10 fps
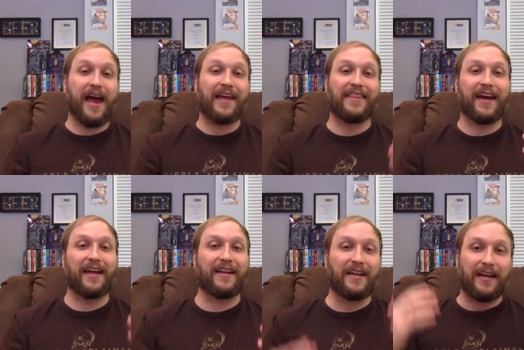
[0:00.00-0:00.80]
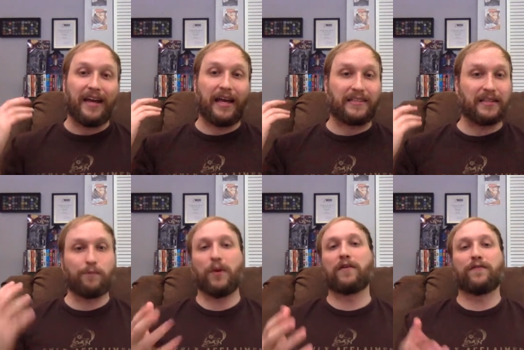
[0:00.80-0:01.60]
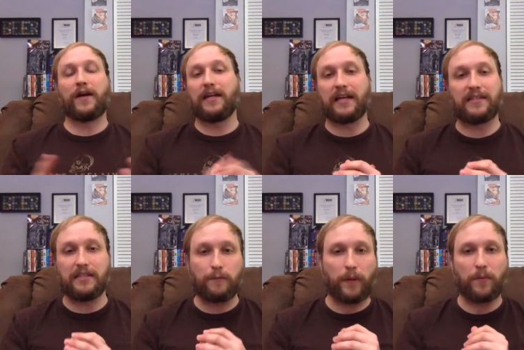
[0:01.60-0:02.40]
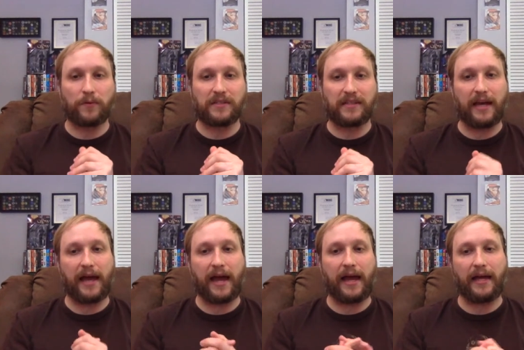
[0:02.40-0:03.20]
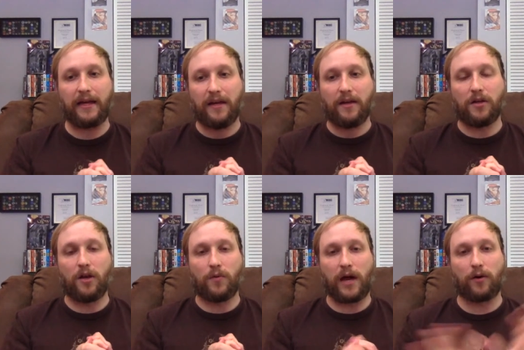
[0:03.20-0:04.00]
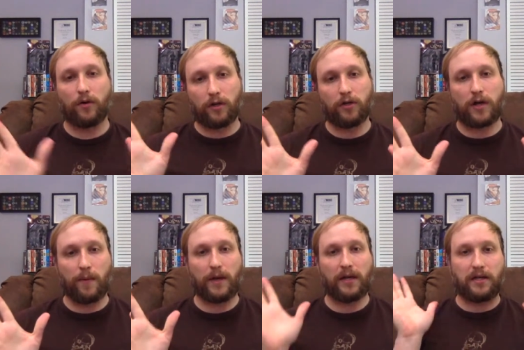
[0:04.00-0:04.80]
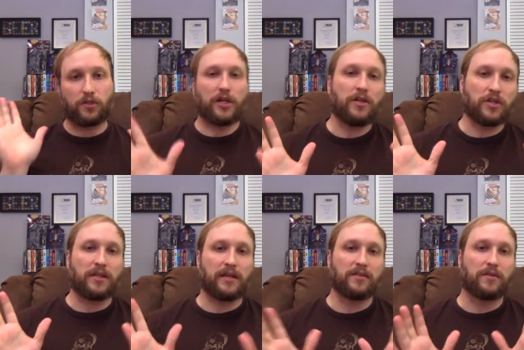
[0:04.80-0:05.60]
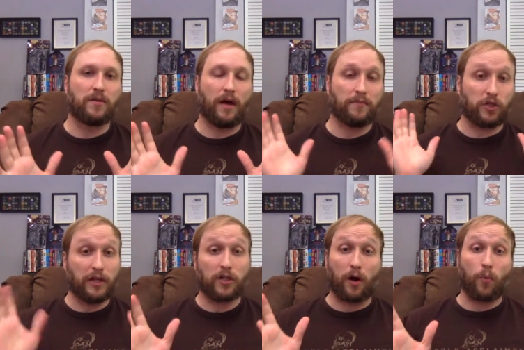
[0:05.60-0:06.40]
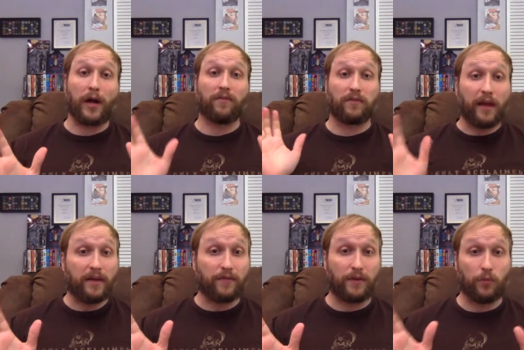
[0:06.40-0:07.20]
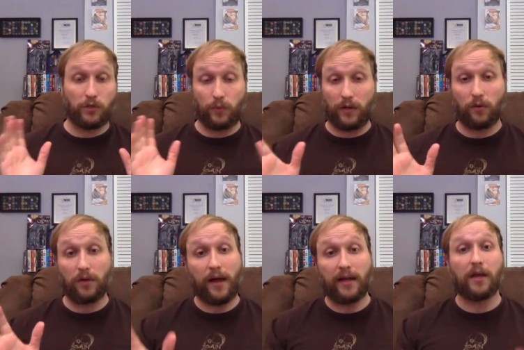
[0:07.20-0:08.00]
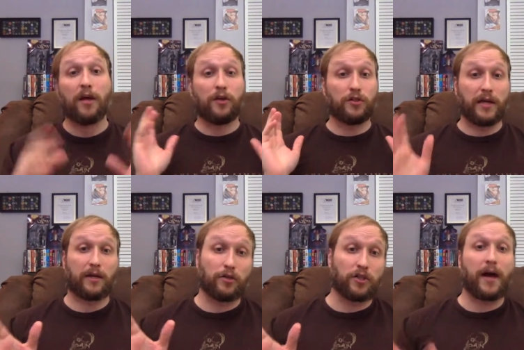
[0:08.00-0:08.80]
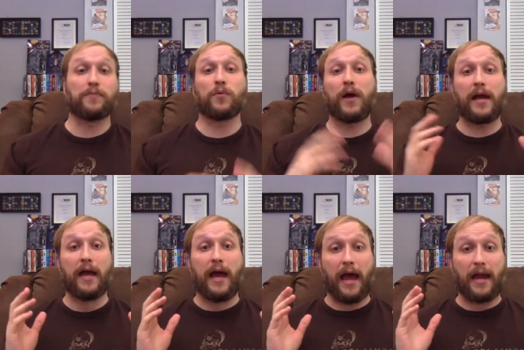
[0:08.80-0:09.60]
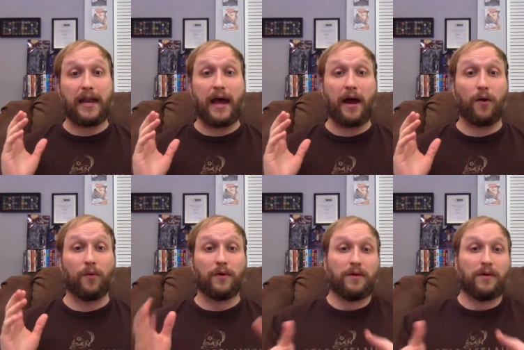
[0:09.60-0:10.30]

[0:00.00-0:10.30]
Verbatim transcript: and then it's this big fight against these people to say hey you know not only are you coming in and changing things and um, changing our way of life which we don't like you're taking our jobs away and now